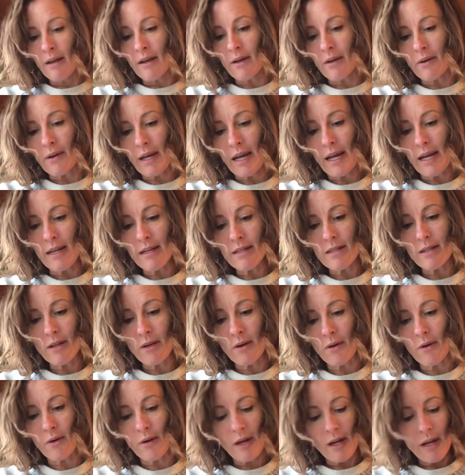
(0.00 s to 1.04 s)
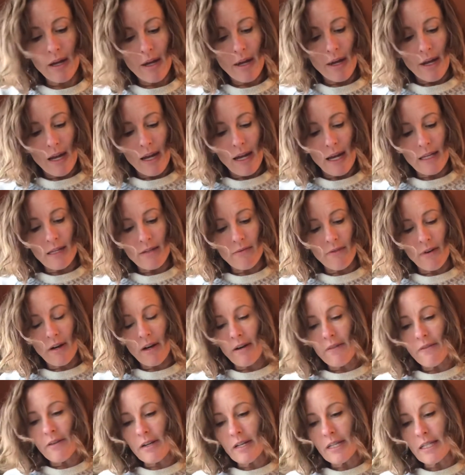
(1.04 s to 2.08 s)
Okay, so it's
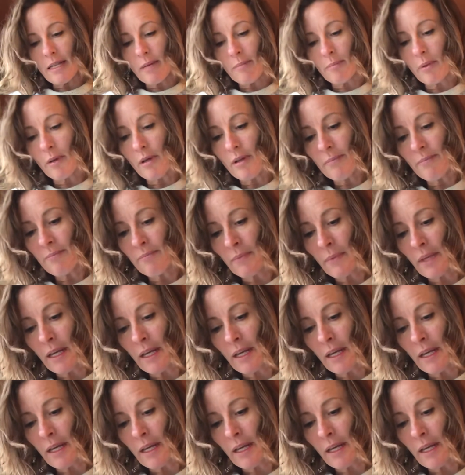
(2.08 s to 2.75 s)
very, very simple.